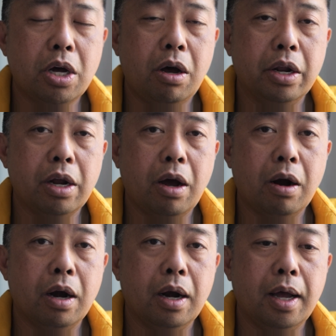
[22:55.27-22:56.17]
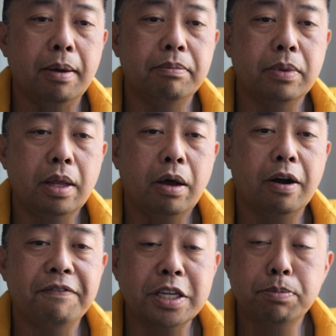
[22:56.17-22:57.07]
on our
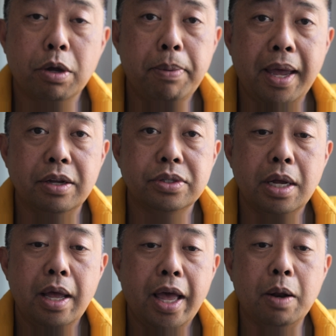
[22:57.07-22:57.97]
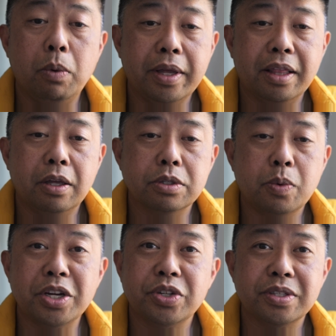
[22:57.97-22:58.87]
Facebook page, and we'll get those
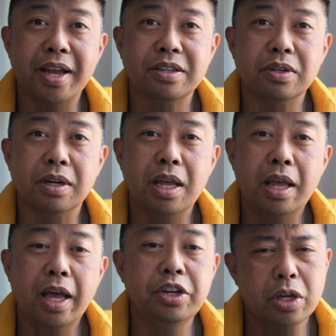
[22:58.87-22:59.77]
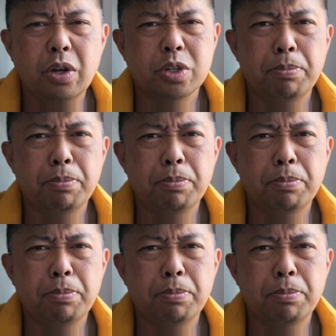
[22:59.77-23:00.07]
questions answered. And you can also